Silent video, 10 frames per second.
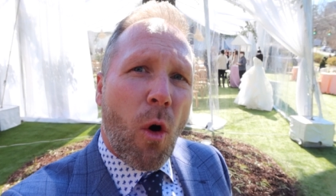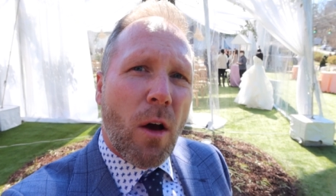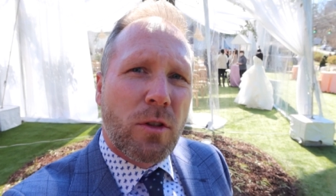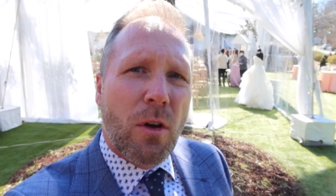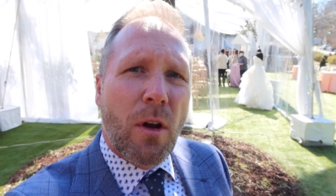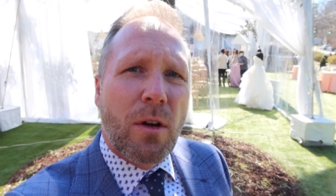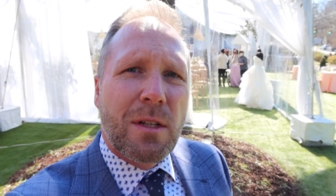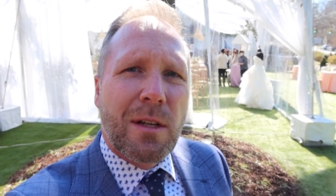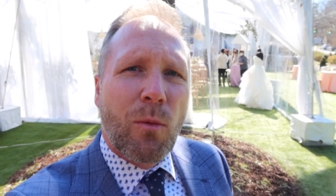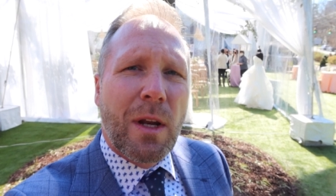You'll also
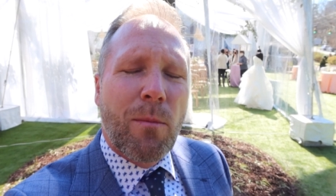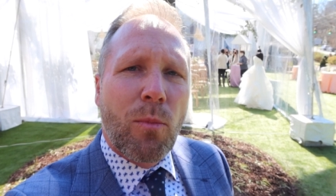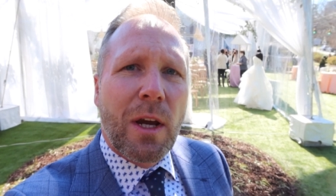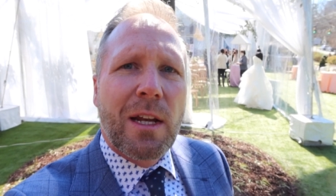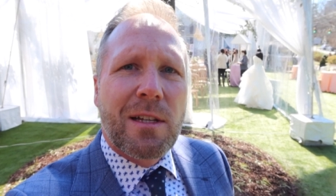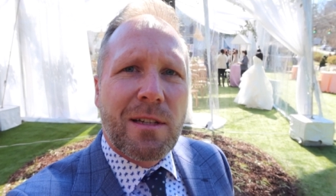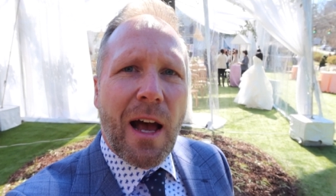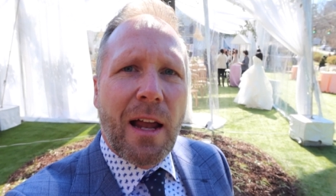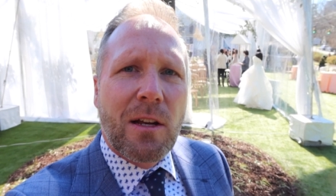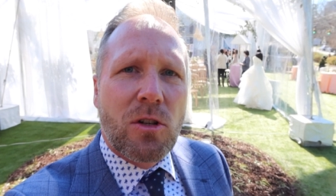notice that we didn't bring any
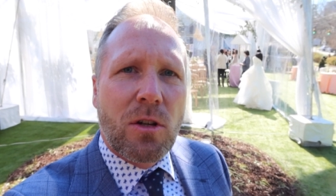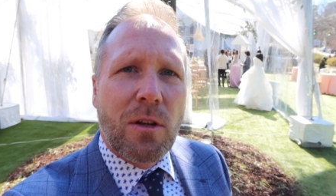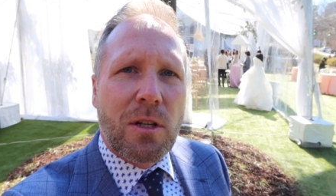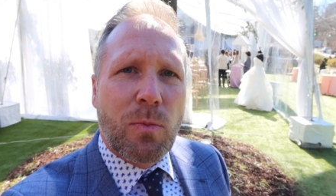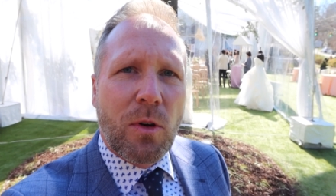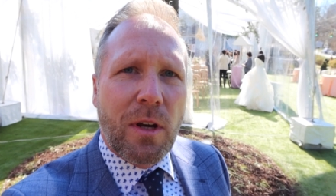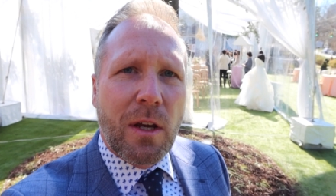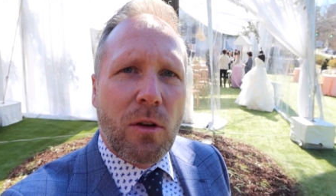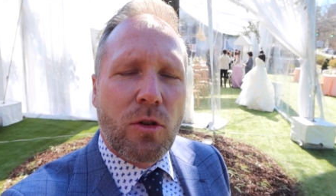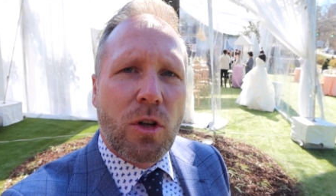signage to this
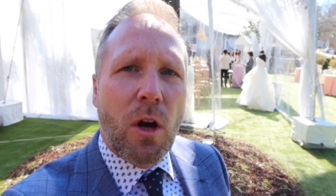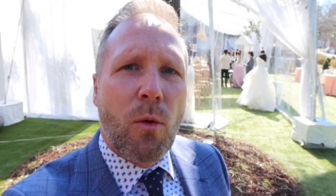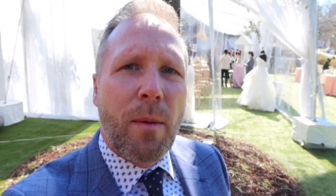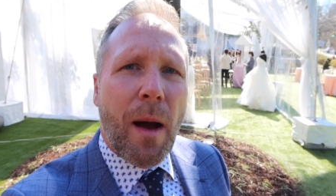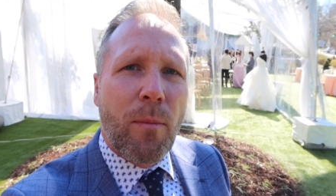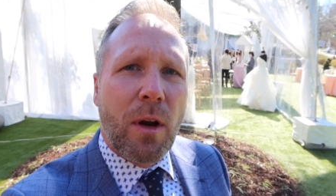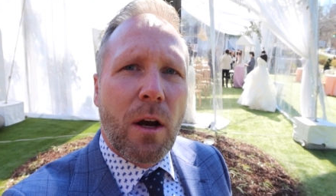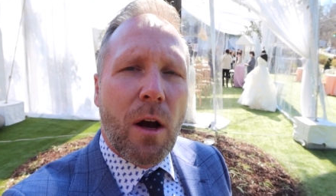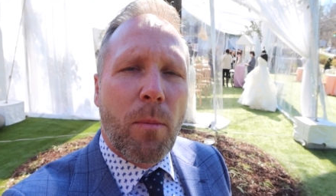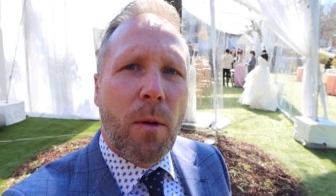particular show. We might bring
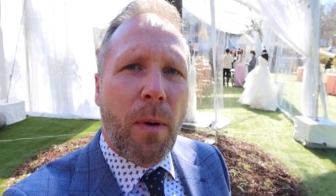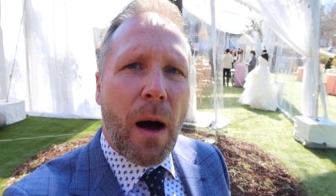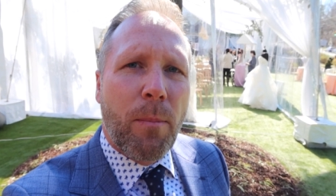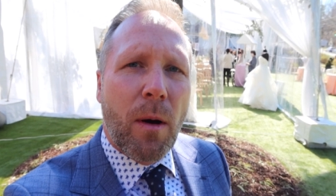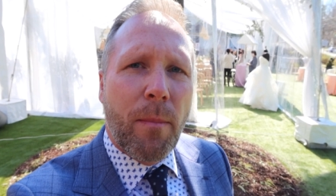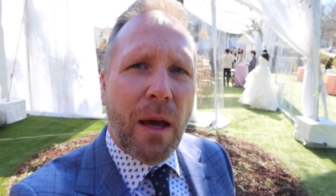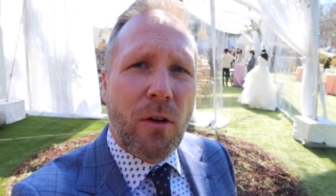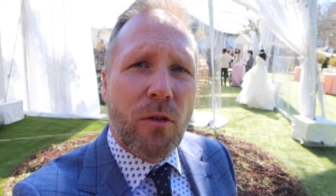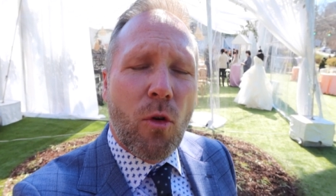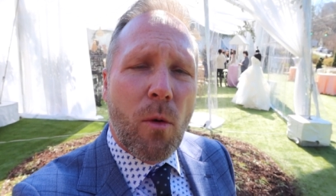a couple of pop-up
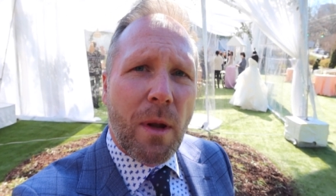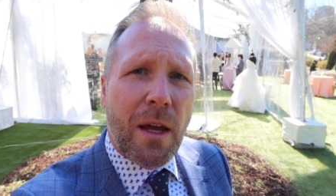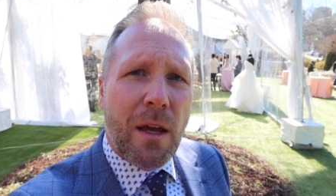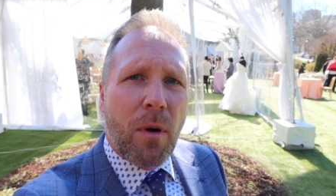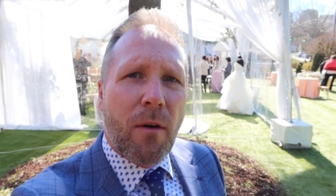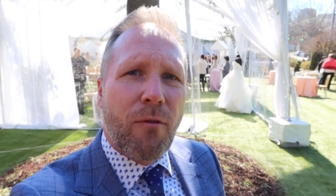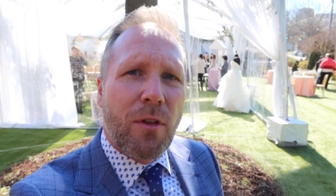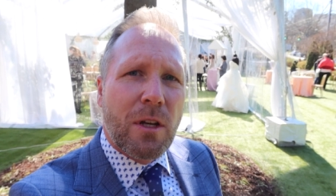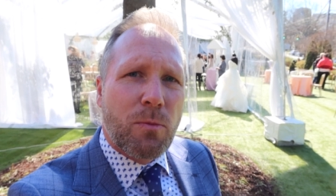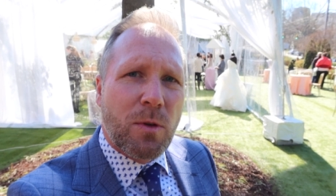banners normally, but for
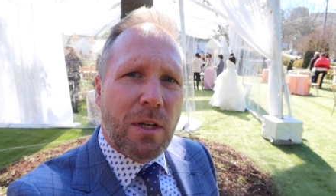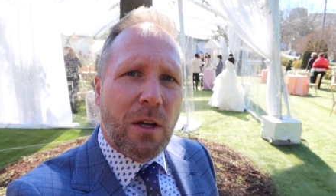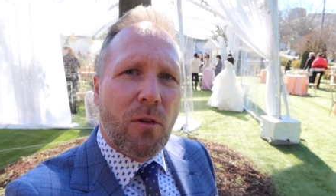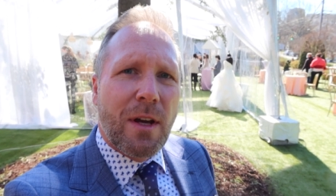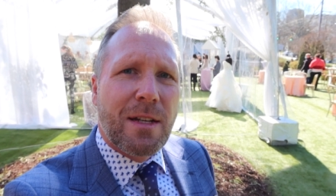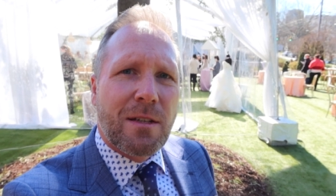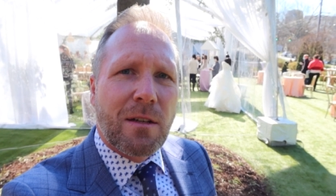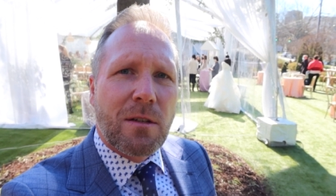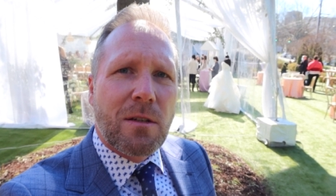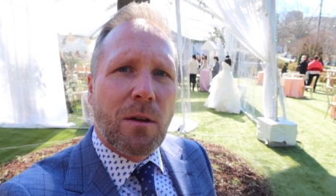this particular
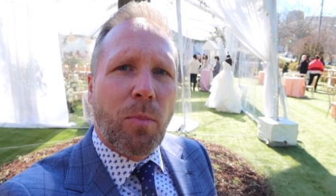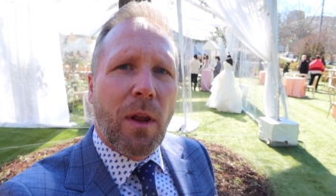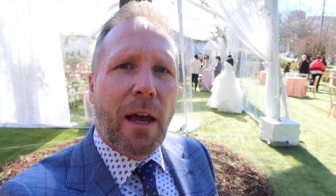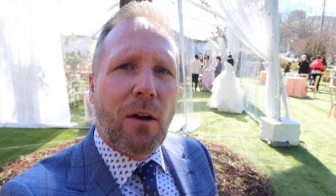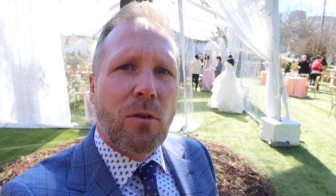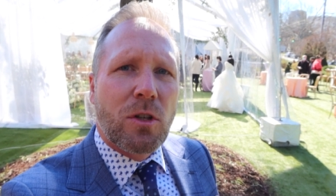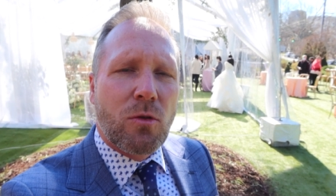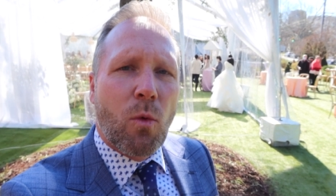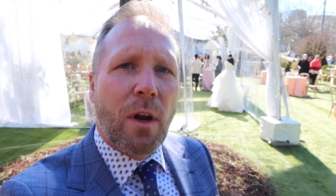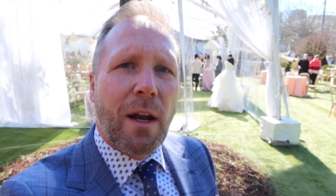instance, the planner
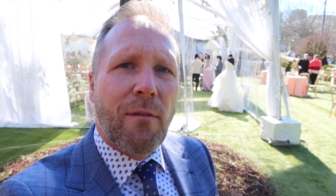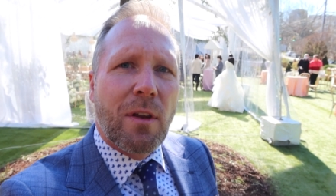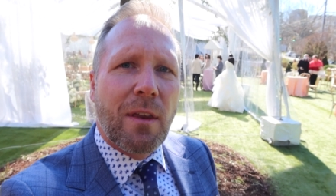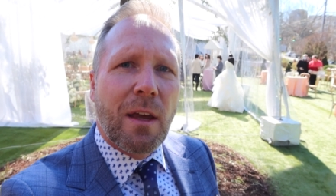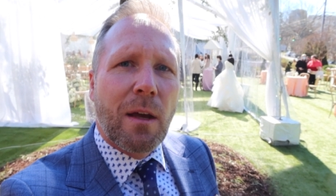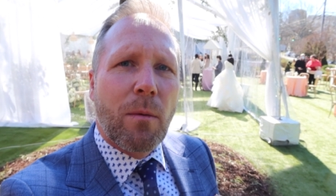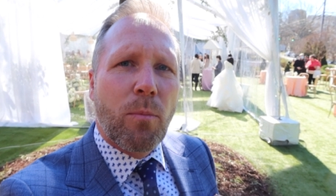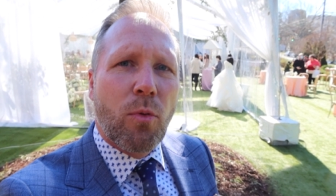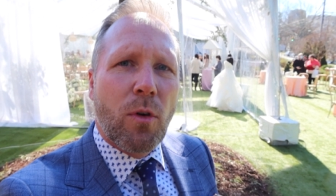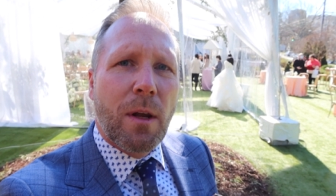just wanted everything
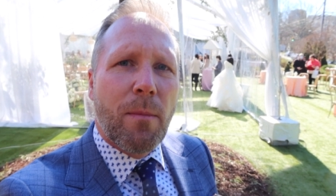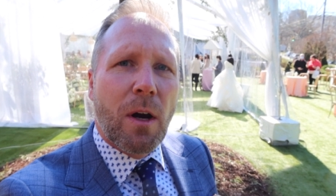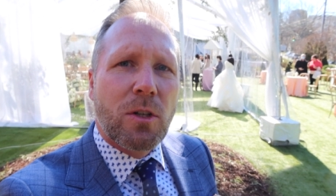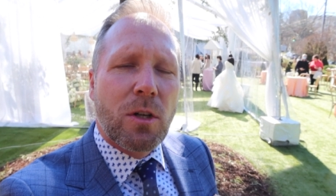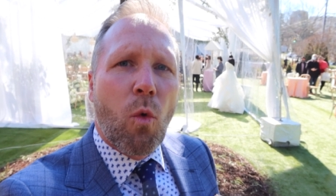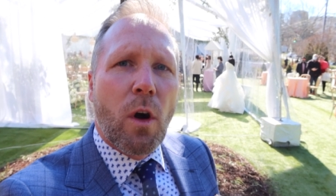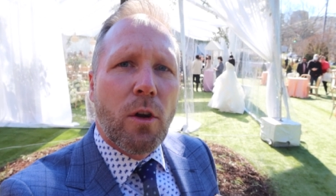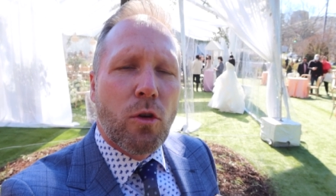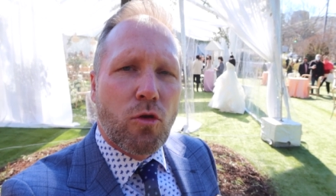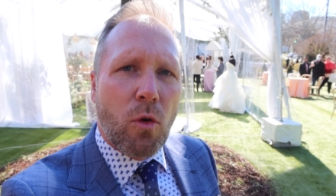pretty much
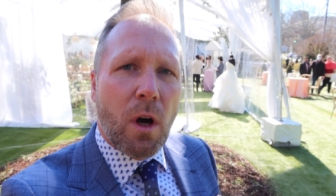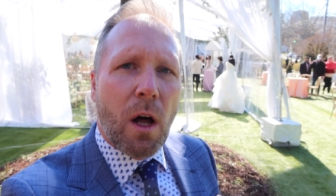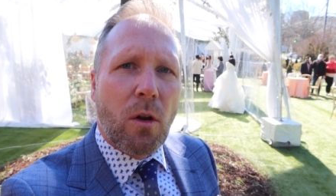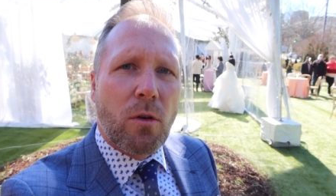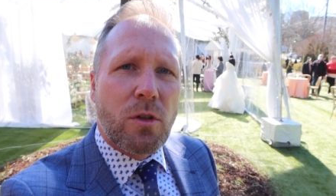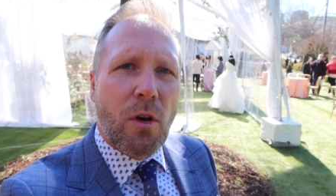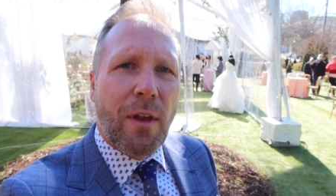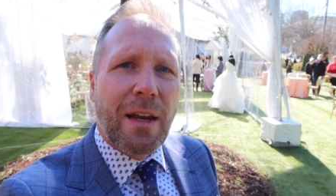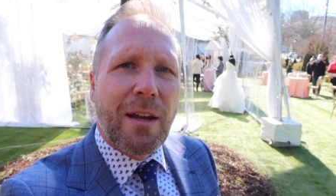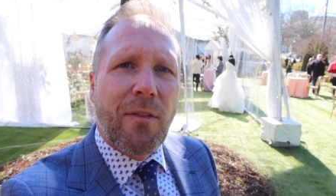one neutral color, so
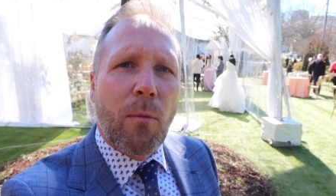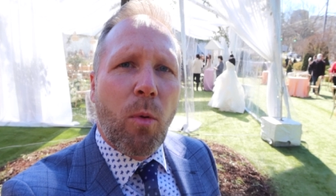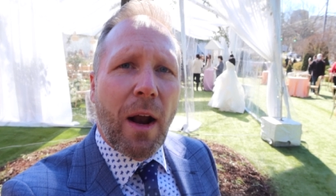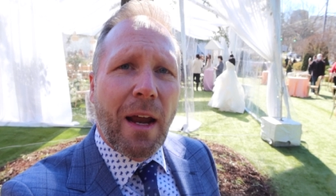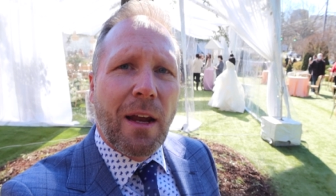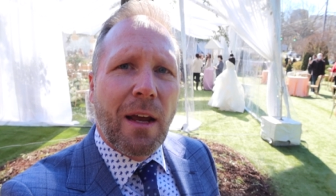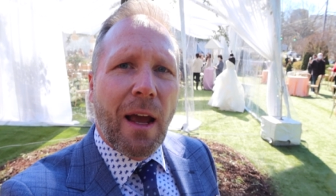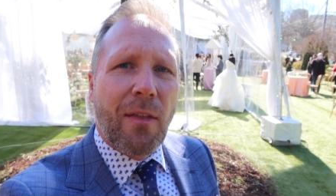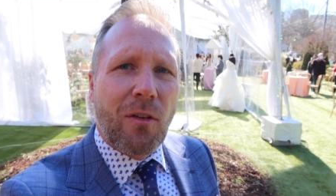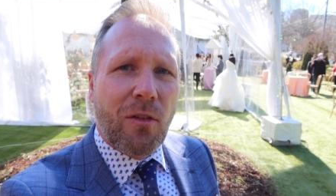they did the branding
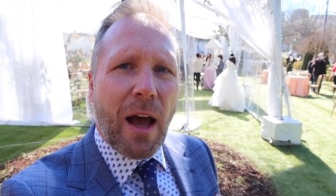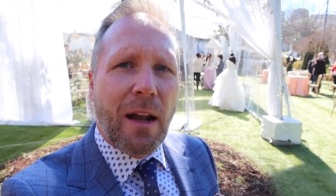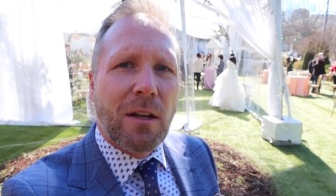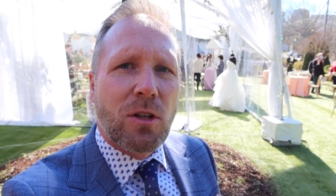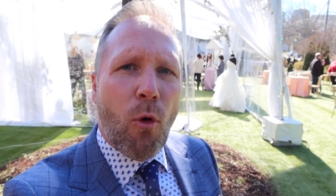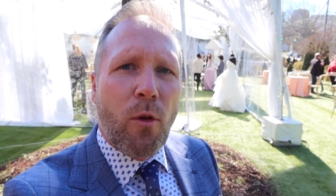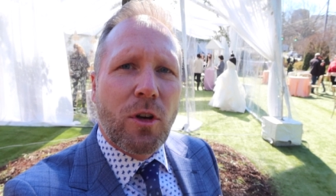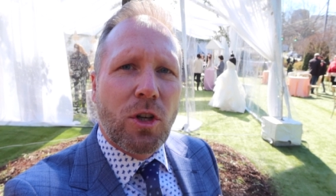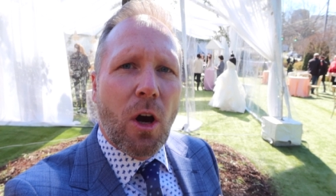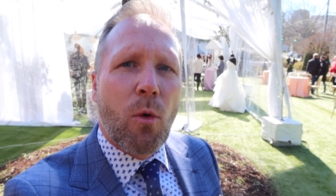and the signage for the
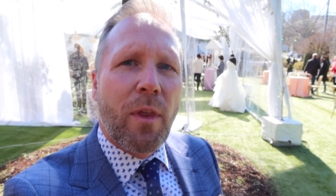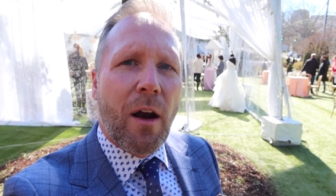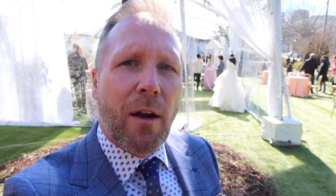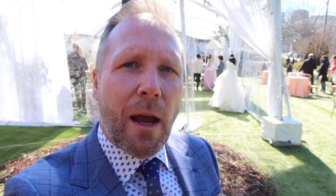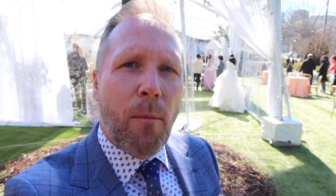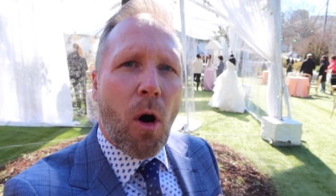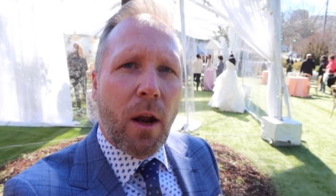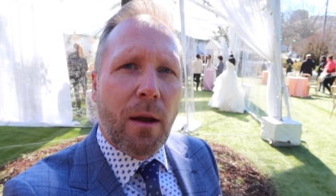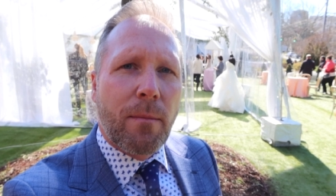show with our name on